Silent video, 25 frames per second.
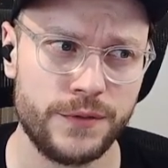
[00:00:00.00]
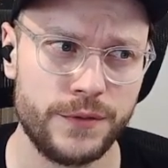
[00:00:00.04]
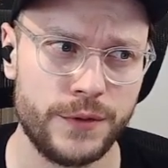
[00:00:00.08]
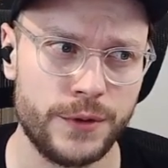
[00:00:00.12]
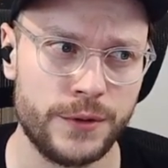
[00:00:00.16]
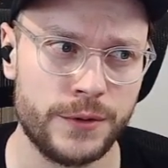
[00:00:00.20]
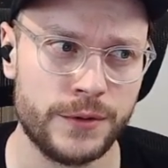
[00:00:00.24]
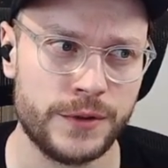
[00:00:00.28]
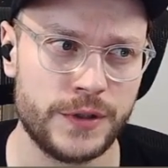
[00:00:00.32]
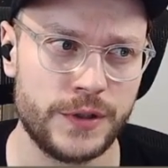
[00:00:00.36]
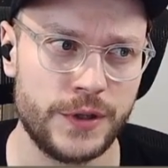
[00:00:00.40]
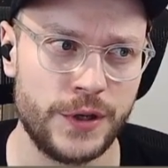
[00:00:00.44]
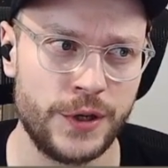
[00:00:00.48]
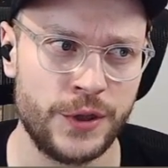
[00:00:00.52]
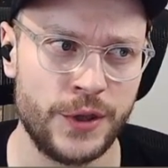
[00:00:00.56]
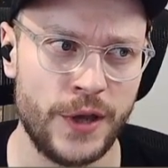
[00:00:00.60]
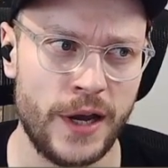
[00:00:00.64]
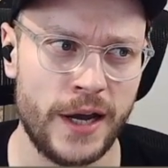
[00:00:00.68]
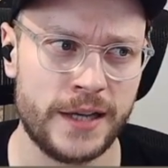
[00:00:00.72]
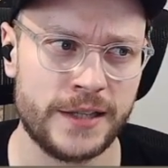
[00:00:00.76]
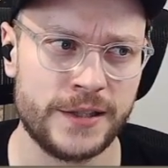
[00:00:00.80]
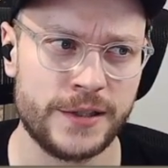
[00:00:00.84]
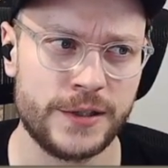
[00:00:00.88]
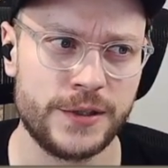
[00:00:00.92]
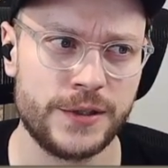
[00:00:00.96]
views, it
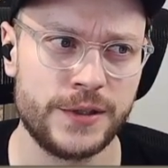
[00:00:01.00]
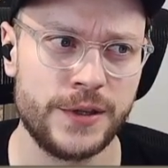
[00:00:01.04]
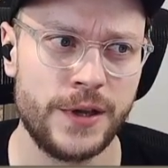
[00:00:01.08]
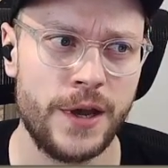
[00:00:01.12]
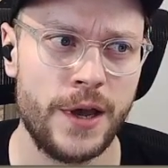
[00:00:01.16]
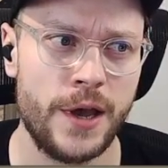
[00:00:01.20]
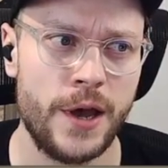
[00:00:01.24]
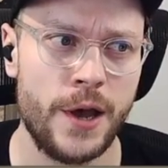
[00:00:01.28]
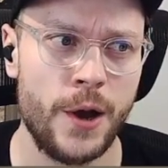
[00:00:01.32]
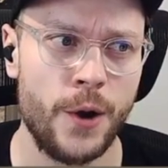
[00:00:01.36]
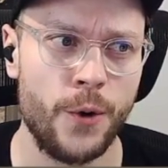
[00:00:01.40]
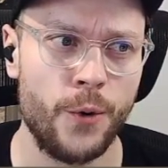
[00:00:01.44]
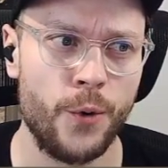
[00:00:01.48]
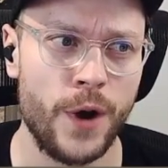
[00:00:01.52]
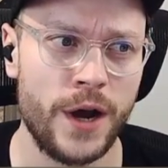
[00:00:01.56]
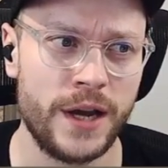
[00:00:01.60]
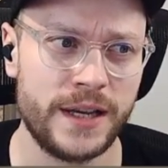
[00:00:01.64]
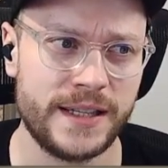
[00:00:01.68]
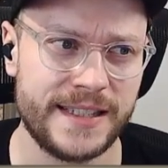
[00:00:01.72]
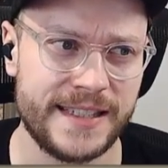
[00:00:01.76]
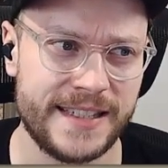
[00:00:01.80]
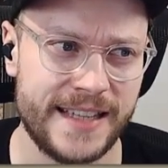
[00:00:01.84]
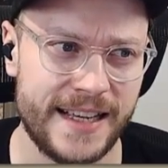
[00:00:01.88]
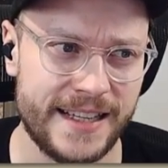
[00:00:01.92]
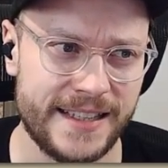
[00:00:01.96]
asks why
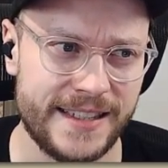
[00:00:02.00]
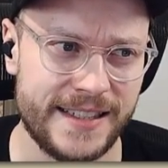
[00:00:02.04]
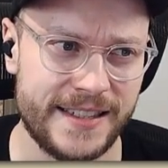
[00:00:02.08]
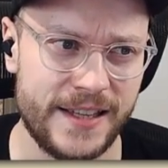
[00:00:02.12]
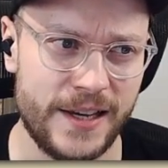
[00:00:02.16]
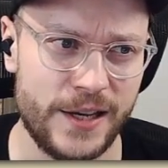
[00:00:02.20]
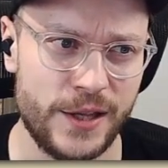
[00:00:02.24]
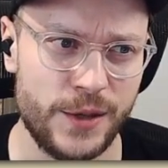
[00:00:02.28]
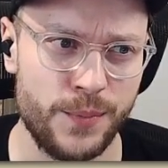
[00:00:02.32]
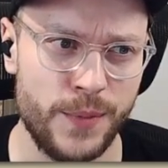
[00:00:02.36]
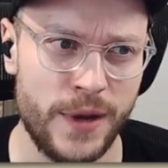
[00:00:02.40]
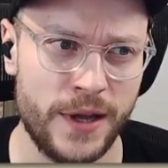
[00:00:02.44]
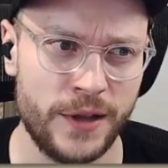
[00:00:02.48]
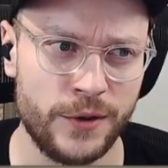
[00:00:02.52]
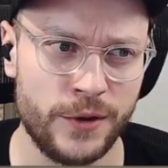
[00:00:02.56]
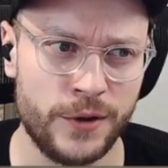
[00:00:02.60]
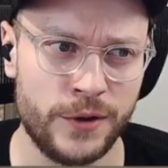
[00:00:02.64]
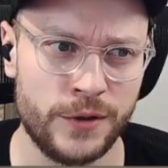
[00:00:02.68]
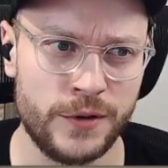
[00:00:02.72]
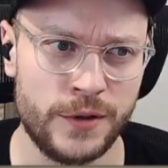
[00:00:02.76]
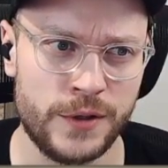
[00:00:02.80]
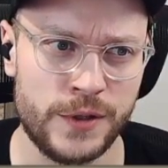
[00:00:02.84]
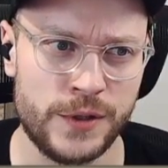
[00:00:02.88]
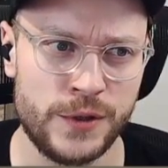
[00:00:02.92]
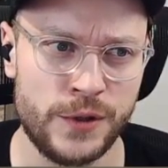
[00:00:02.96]
setState
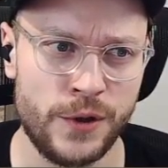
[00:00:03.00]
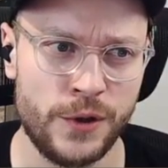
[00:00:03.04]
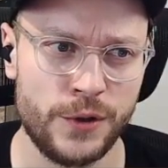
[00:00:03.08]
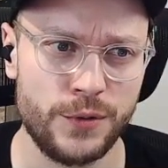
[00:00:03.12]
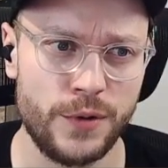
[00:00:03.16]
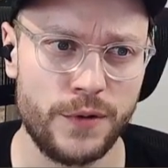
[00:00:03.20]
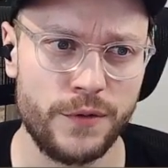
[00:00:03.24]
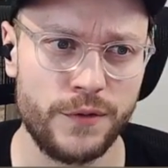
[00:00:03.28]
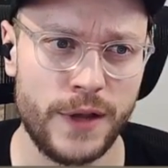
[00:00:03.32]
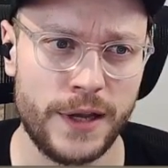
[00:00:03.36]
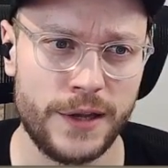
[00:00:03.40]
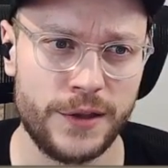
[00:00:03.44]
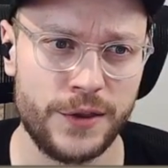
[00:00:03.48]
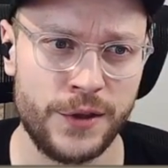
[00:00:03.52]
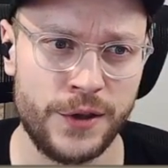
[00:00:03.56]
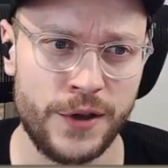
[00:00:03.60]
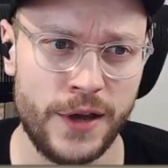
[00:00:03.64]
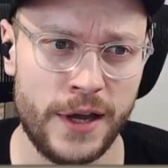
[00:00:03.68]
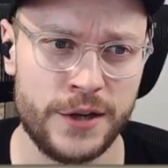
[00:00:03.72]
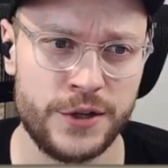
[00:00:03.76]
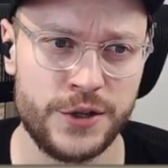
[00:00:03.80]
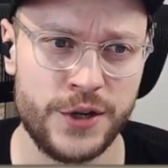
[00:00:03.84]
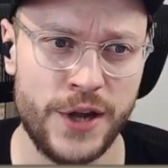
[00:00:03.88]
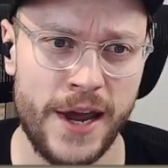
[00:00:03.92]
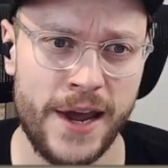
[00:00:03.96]
method is not reflecting
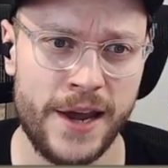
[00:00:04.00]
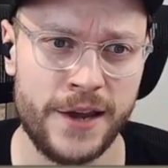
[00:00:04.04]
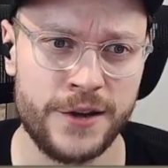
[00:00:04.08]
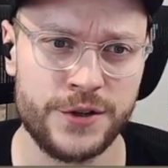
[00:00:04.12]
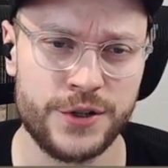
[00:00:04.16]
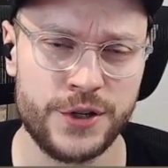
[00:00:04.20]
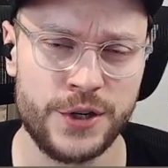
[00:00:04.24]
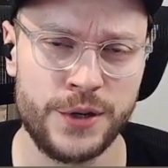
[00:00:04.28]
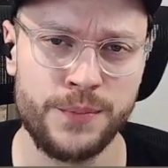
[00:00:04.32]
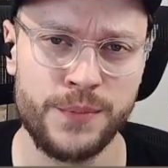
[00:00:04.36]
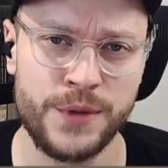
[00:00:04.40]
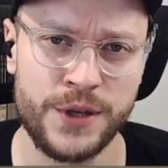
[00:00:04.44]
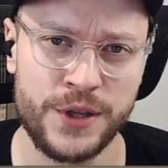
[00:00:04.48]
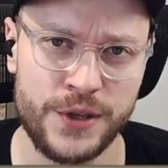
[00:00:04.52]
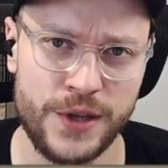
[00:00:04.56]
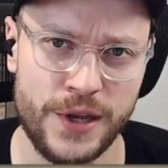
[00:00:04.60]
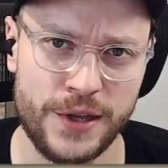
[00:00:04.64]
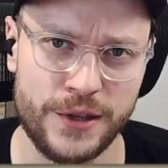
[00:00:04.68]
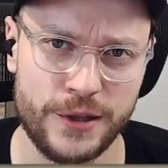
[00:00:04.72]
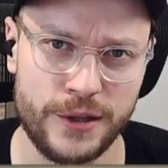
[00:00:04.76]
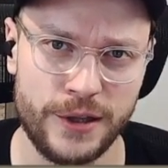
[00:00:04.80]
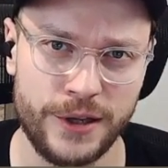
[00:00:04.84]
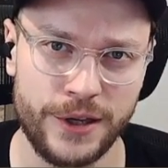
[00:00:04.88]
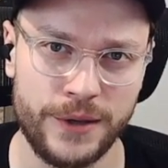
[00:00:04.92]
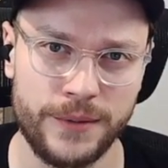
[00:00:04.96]
a change
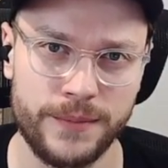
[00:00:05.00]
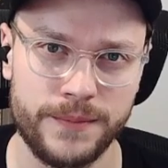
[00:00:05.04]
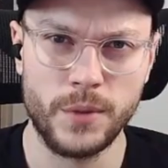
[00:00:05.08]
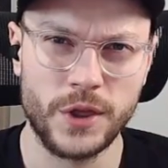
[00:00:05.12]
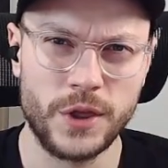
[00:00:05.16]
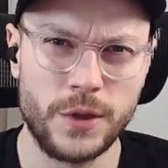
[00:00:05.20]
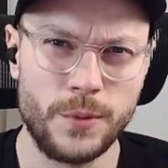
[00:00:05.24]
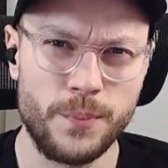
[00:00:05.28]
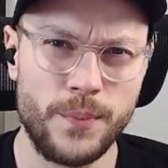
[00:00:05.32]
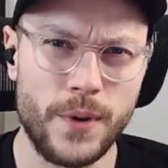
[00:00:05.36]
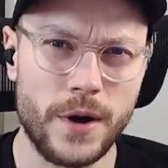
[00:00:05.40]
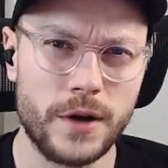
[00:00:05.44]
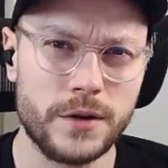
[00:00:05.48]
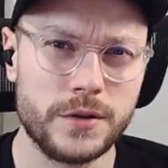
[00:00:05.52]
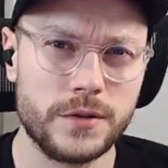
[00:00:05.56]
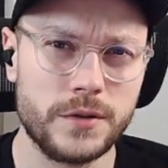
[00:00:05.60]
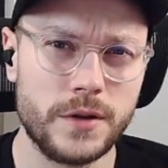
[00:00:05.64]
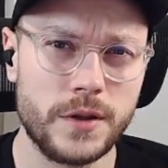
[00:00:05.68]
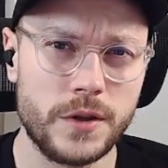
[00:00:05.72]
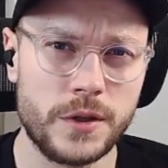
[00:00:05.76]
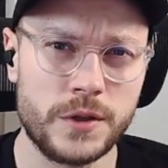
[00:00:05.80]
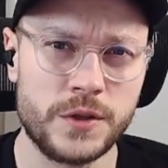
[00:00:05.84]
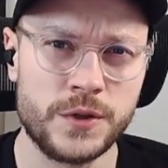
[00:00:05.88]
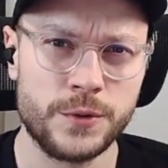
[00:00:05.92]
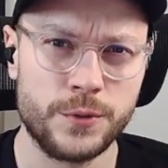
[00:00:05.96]
immediately. But the part
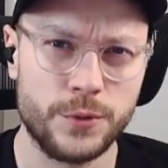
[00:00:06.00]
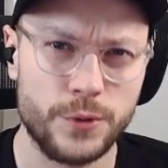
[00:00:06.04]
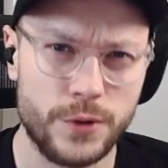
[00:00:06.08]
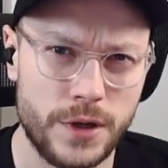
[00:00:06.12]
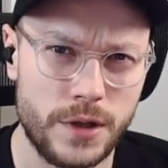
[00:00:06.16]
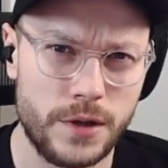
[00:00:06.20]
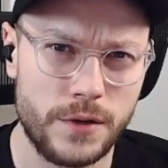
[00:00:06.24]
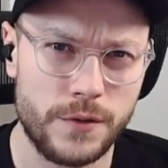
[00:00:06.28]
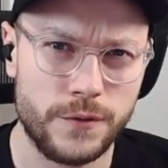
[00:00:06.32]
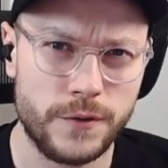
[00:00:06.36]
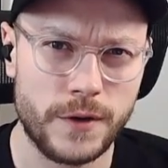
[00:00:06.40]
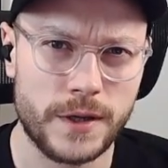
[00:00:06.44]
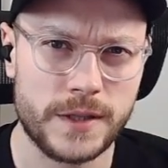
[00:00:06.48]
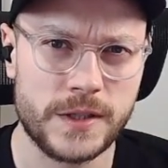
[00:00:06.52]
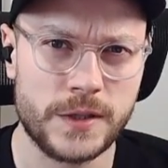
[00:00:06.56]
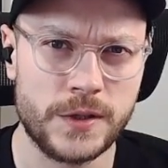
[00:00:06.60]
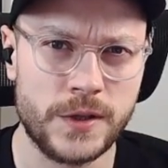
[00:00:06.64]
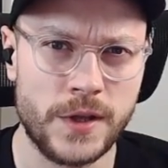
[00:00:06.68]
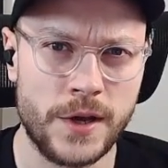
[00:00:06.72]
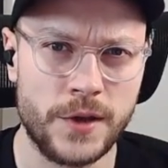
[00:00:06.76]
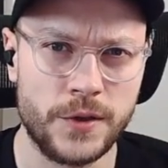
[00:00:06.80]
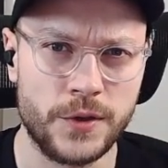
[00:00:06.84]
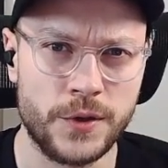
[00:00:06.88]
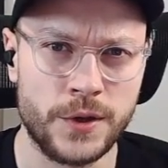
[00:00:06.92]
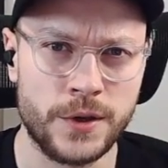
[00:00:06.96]
that is really
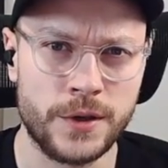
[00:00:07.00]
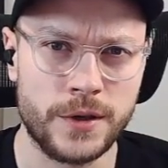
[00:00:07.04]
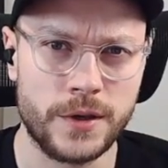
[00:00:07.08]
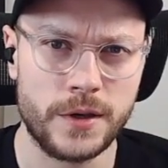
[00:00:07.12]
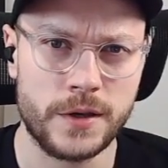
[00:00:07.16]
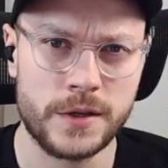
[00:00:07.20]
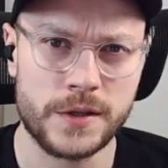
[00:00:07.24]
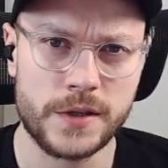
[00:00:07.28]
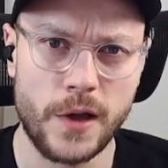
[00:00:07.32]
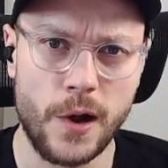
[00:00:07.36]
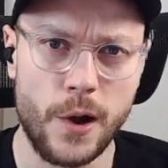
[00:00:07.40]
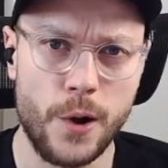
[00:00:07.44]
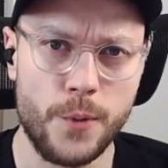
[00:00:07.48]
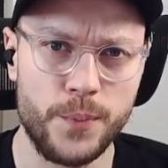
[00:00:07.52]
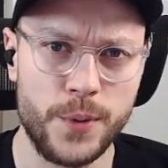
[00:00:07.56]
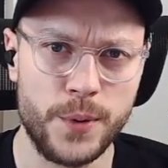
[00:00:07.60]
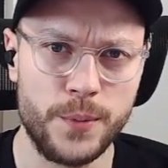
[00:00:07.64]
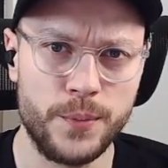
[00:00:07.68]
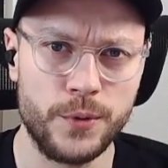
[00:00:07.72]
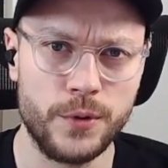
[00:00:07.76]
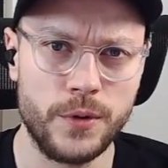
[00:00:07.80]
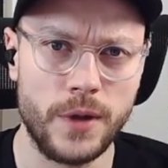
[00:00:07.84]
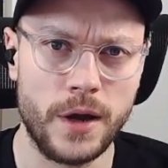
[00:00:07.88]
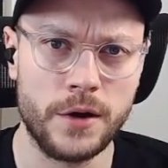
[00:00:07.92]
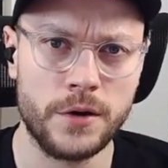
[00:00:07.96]
fascinating is how
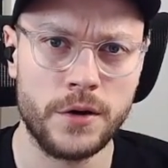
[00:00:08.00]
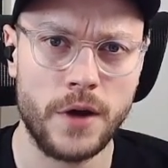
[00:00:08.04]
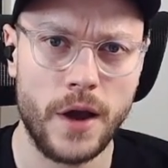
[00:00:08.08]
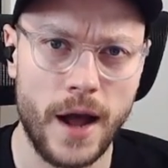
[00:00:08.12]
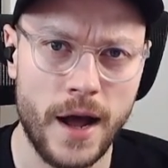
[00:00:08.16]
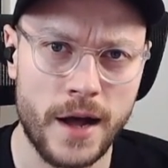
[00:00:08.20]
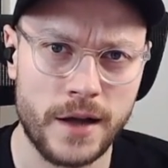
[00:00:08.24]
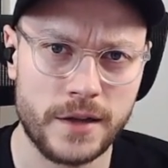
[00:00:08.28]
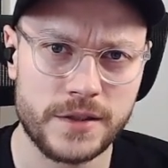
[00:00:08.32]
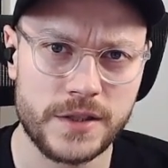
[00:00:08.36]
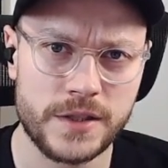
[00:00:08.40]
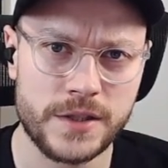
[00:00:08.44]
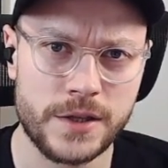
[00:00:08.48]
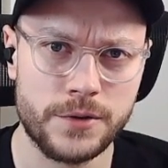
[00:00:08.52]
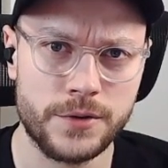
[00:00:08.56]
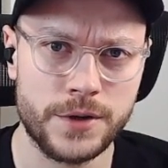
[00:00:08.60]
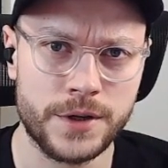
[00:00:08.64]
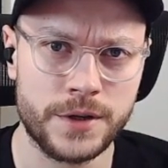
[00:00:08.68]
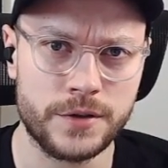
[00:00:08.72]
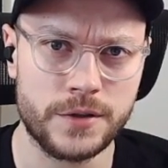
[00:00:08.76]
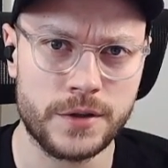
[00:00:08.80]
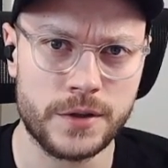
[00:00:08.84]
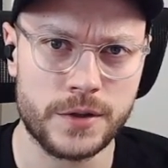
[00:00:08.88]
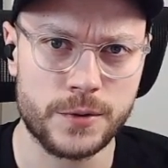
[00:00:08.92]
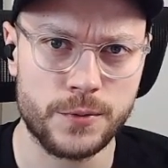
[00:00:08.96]
people are
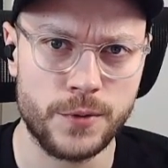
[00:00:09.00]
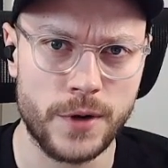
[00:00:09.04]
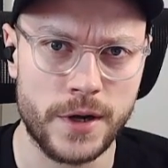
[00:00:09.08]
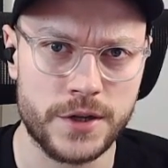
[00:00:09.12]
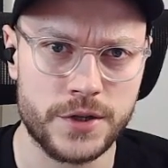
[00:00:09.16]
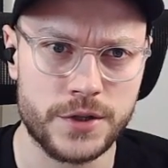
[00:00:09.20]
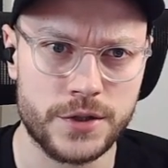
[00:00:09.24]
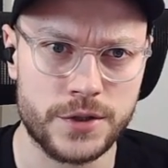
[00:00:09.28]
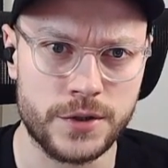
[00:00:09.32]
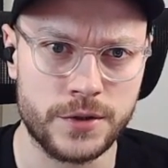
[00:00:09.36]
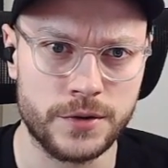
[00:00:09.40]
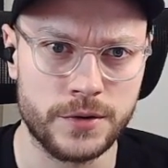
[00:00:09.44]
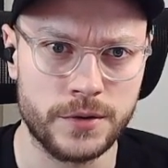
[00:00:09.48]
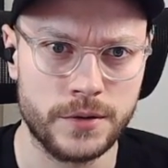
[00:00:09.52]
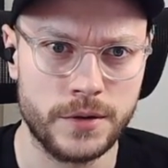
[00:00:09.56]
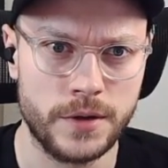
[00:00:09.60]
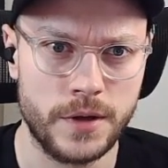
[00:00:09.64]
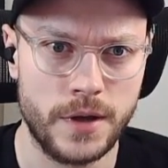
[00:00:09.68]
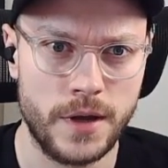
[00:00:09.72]
answering this question.